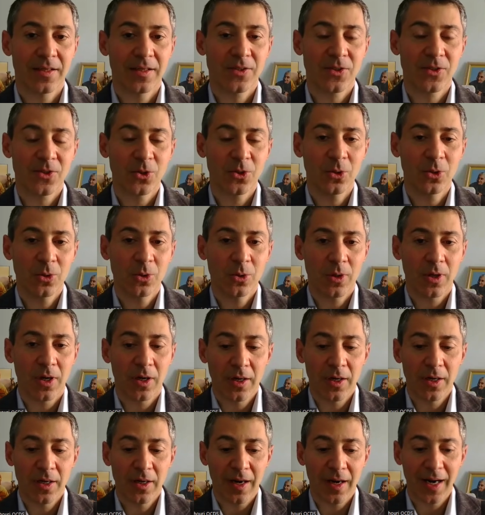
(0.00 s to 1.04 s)
So
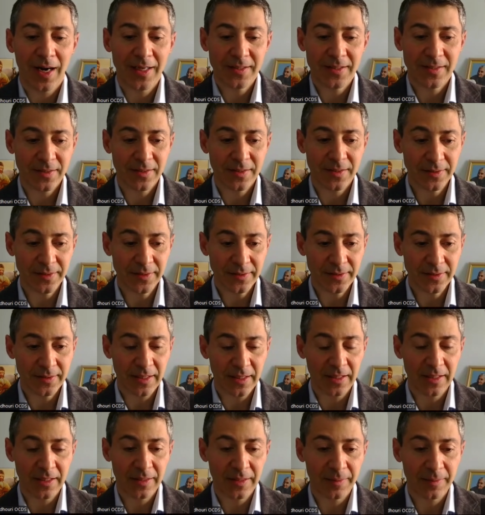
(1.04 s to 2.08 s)
uh, I studied
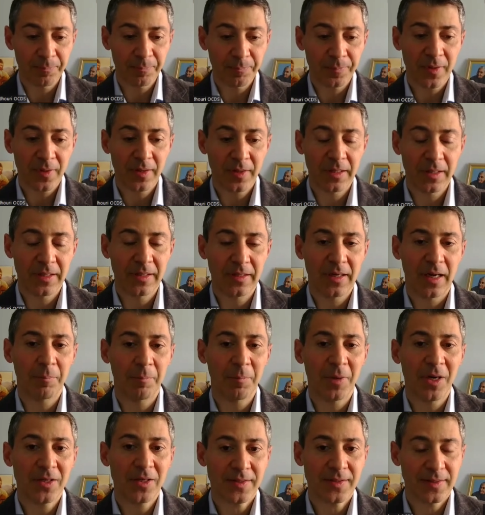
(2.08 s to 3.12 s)
um, uh, a
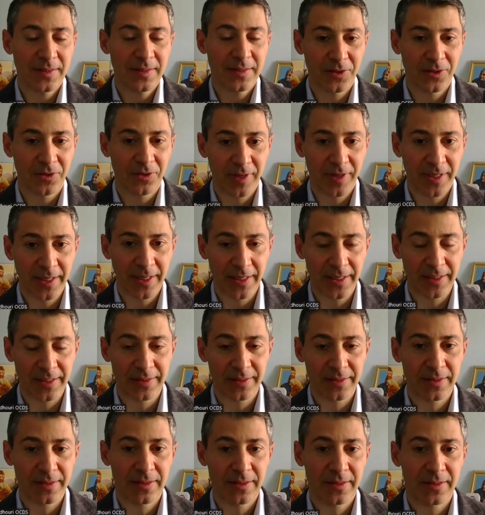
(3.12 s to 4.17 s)
master degree
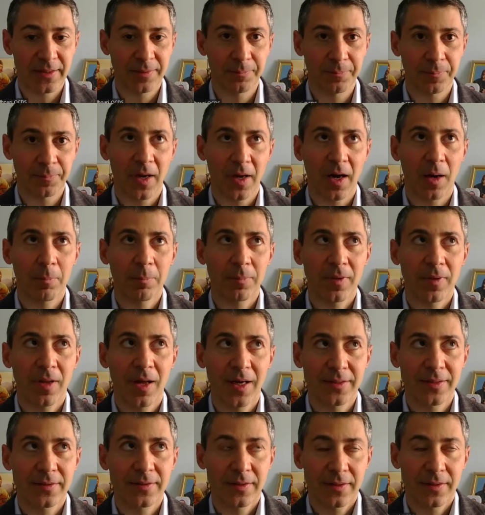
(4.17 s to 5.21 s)
in um,
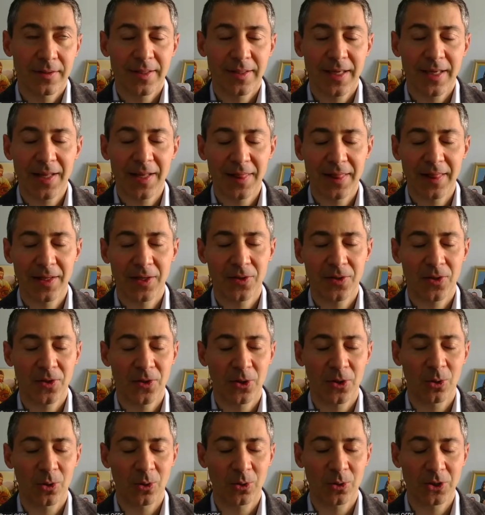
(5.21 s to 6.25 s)
applied Catholic
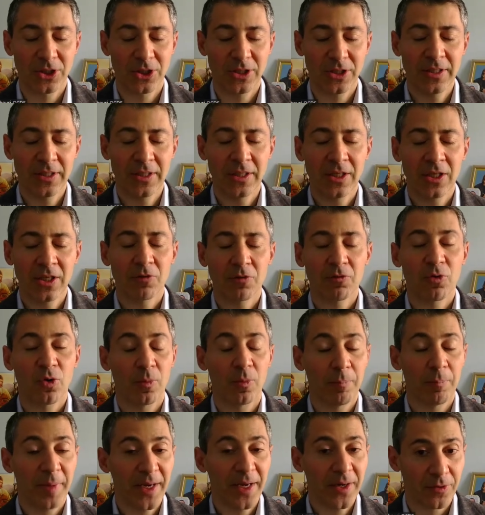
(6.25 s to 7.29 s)
theology
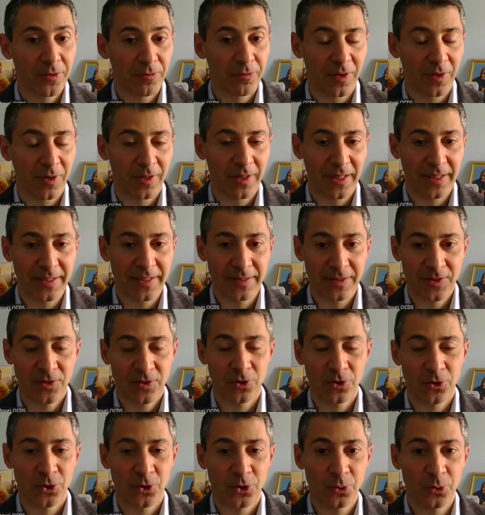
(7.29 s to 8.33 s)
from Maryvale
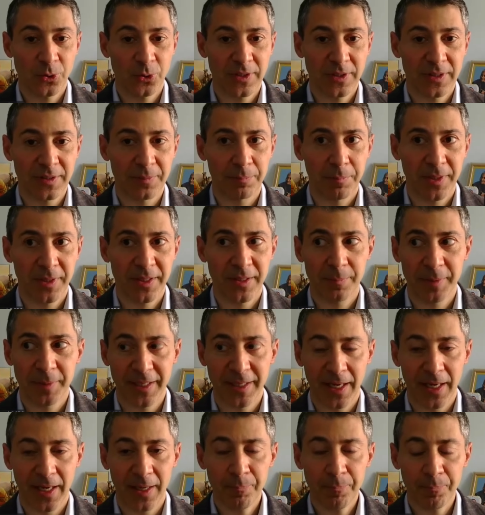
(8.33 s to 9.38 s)
Institute in
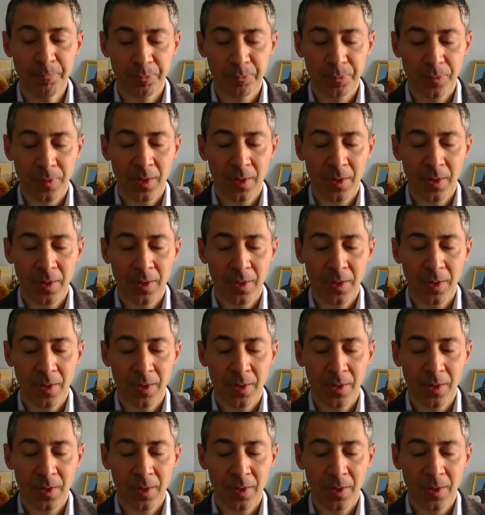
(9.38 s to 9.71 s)
Birmingham.